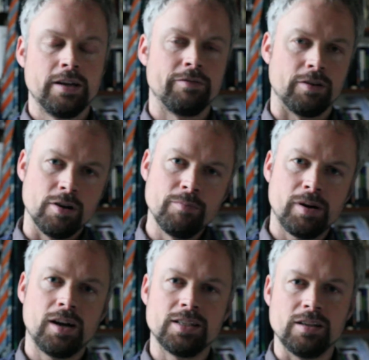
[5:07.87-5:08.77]
Their own
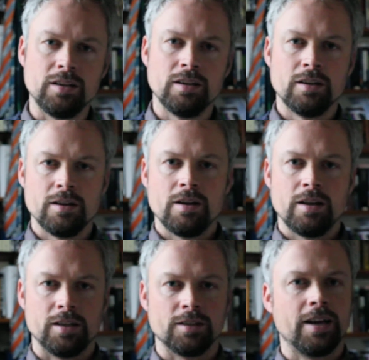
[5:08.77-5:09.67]
party
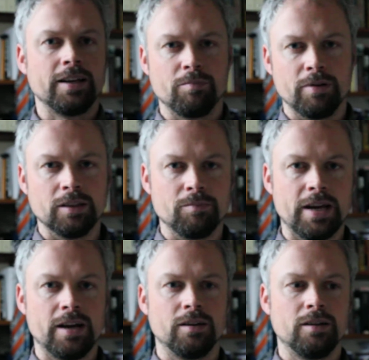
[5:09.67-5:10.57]
decide to bring them
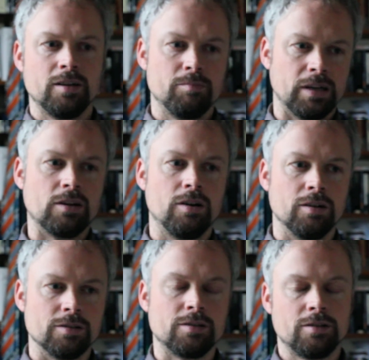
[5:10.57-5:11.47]
down
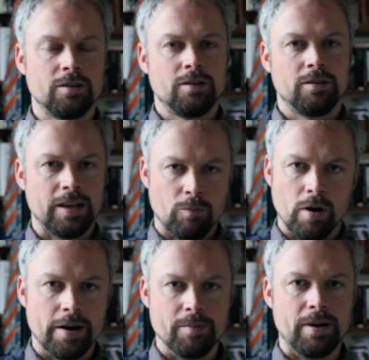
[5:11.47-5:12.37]
because they're
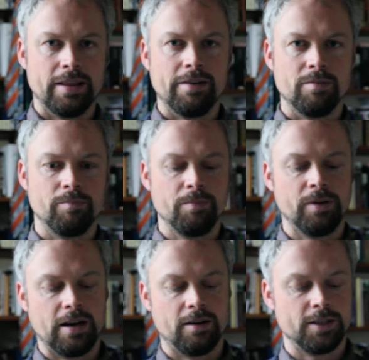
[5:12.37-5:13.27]
worried about their own
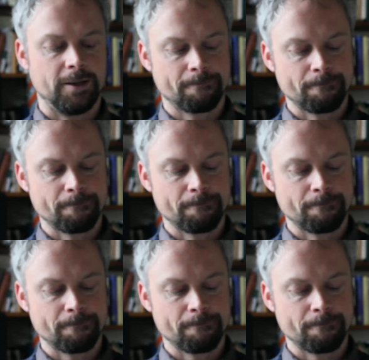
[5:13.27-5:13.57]
popularity.